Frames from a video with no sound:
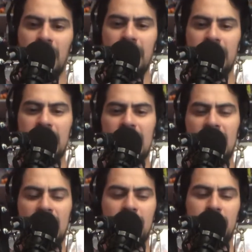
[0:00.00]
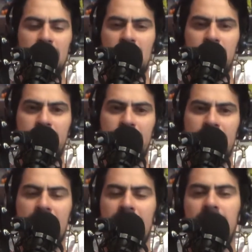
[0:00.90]
I think they kind of explained in the
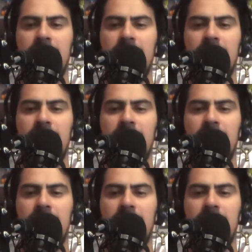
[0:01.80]
beginning.